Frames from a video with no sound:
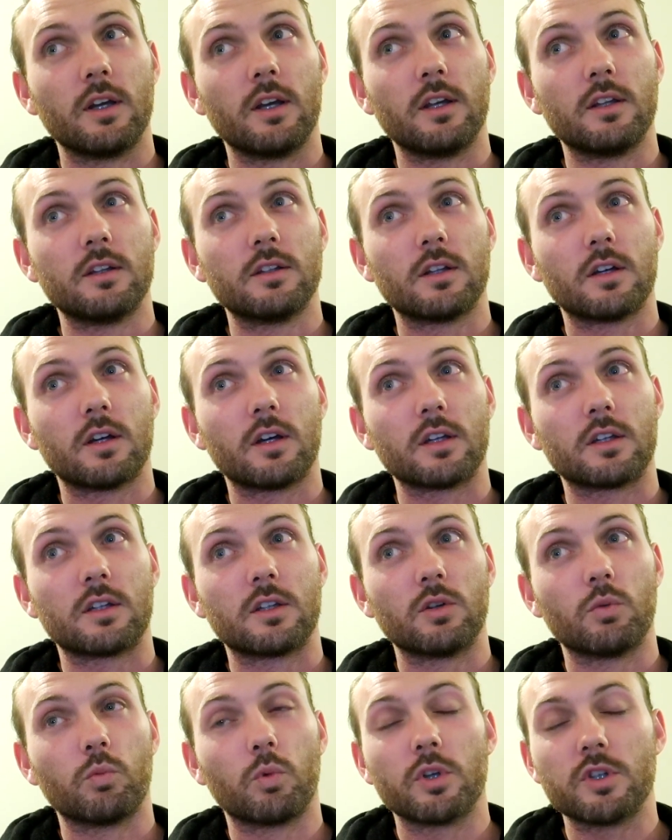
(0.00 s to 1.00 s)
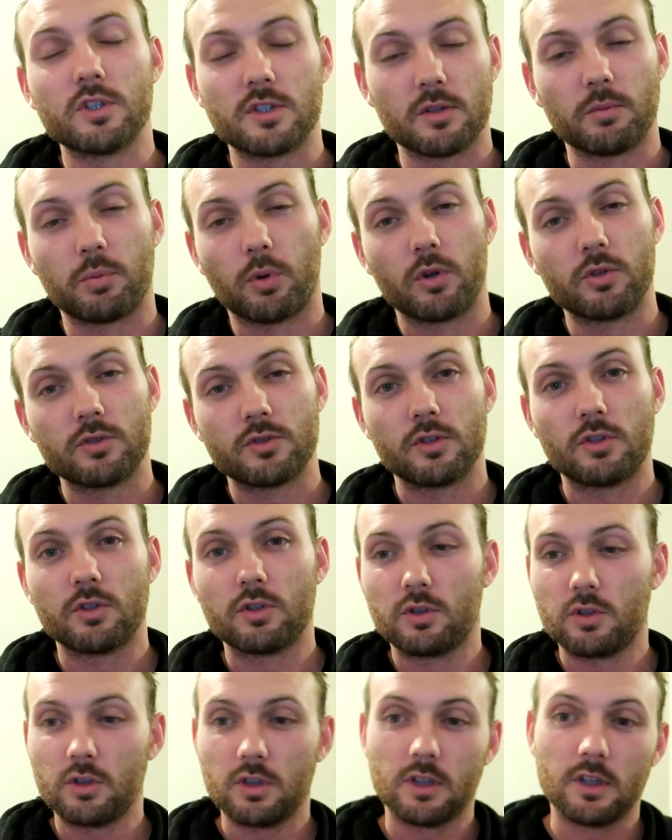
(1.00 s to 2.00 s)
In like what you're supposed to
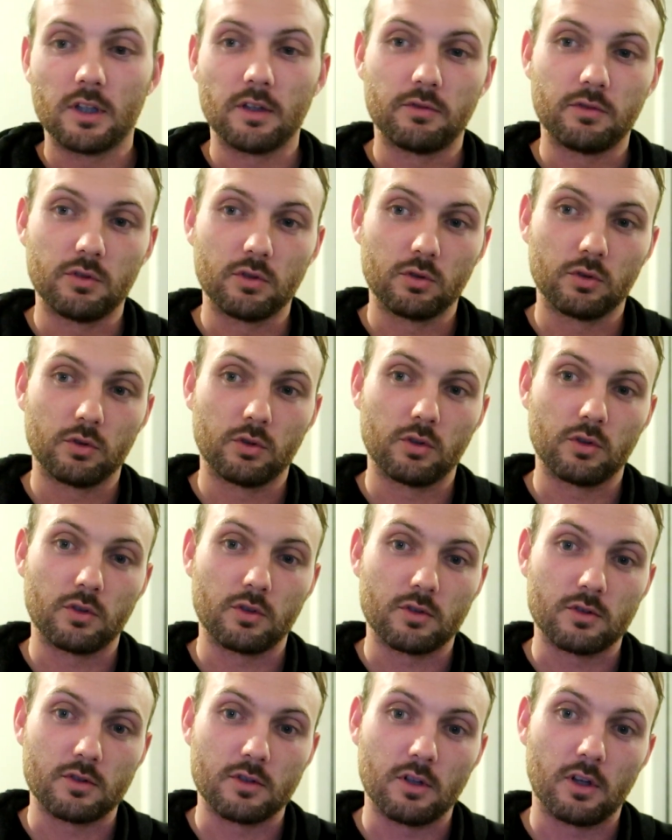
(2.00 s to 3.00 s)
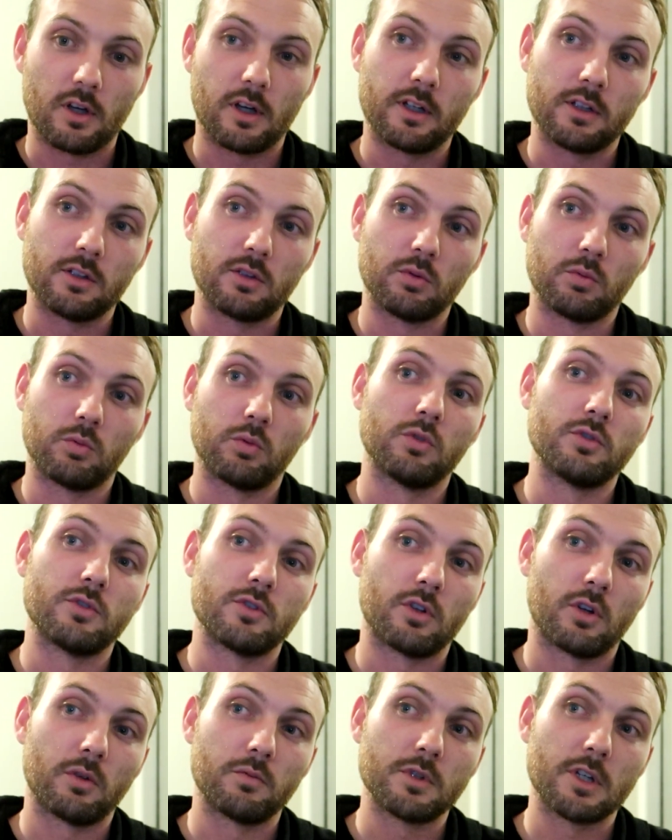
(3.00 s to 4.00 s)
do if you're sliding towards
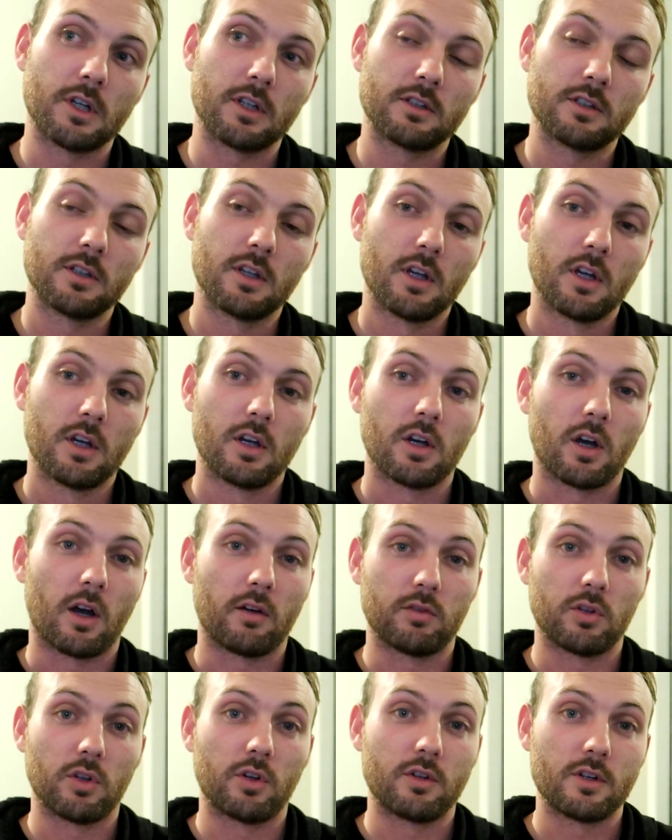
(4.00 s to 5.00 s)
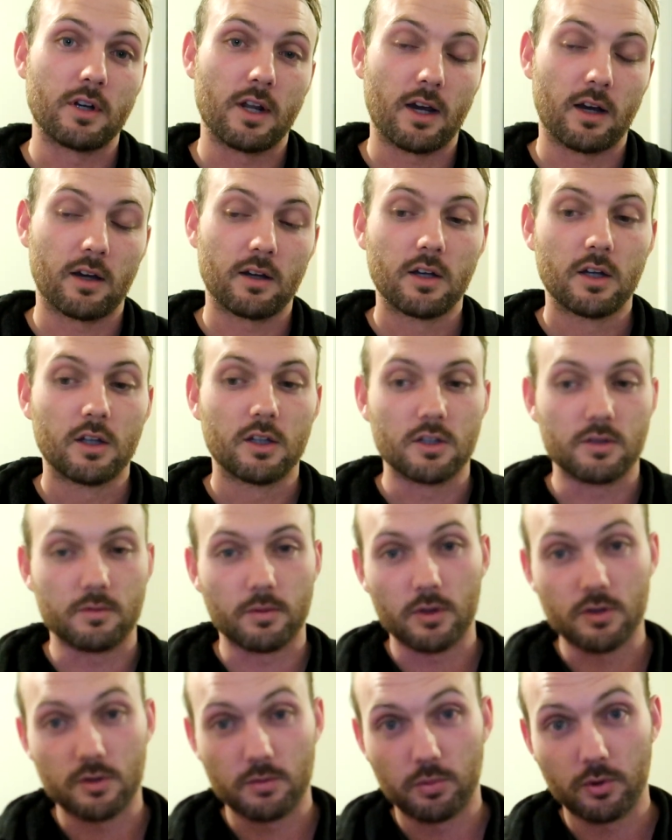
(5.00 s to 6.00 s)
an object, I've learned now, you're
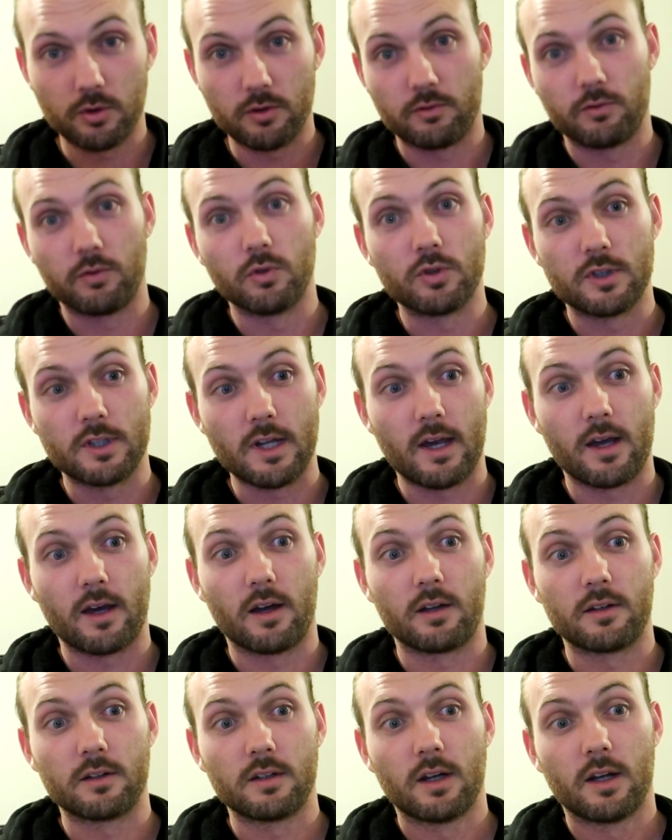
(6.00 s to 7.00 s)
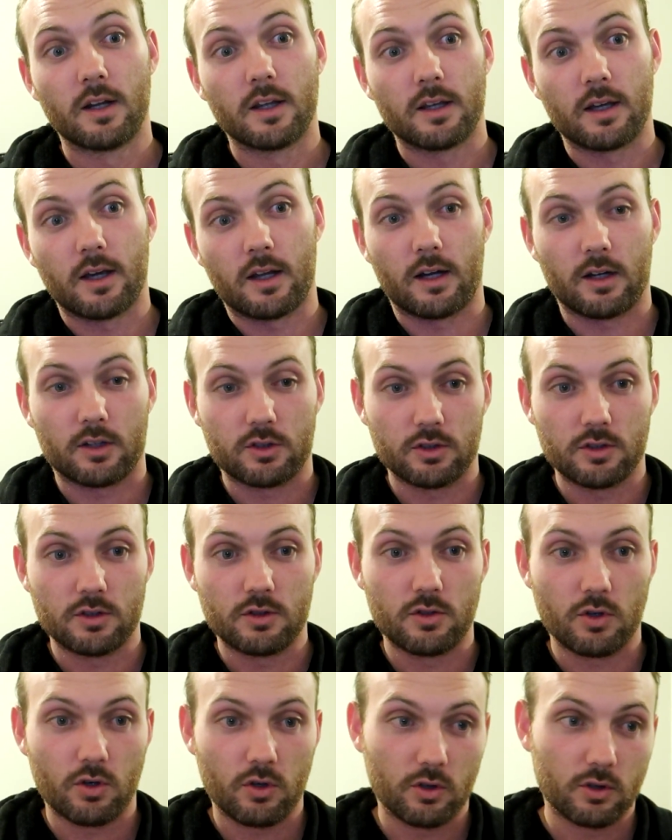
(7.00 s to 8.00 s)
supposed to put your foot down and actually
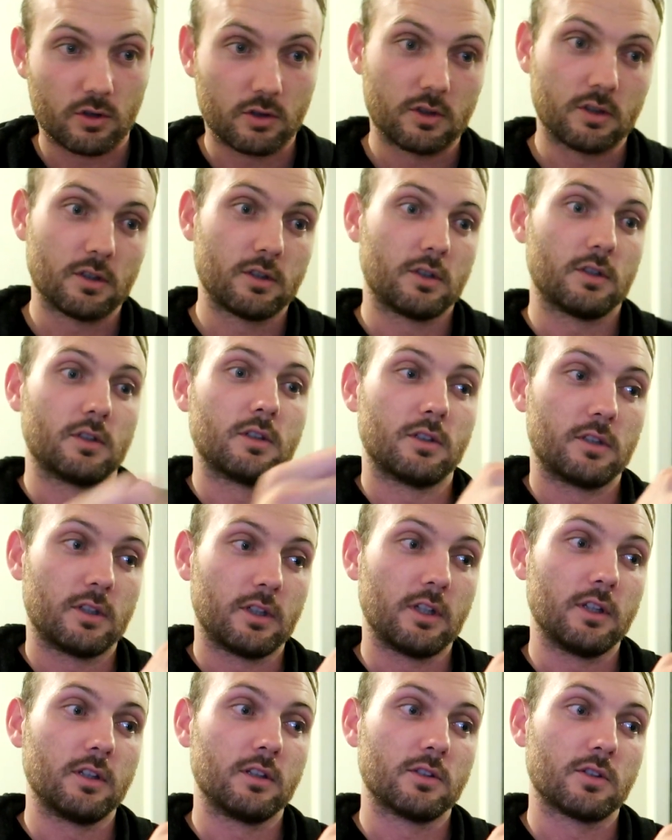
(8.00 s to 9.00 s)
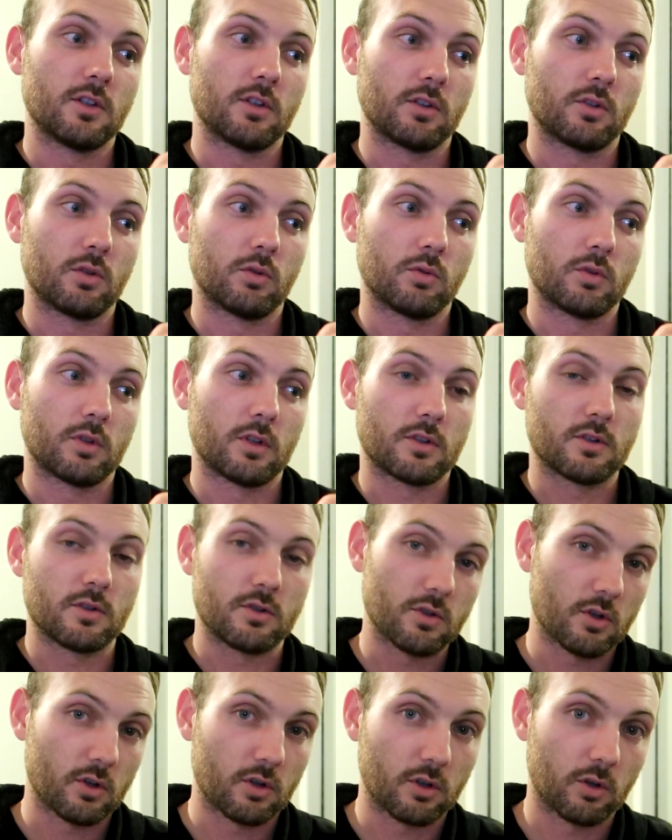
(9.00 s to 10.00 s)
turn into the corner to
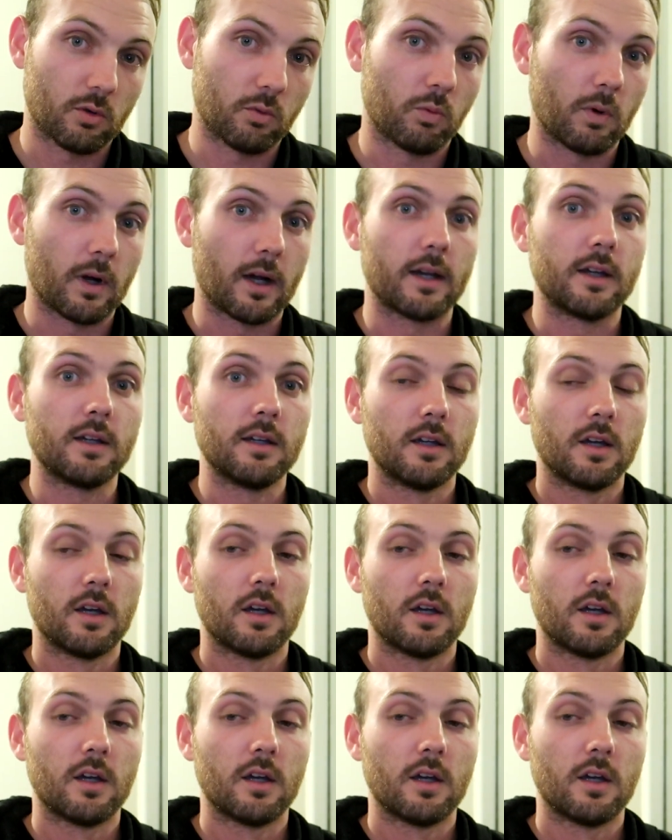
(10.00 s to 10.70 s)
turn away,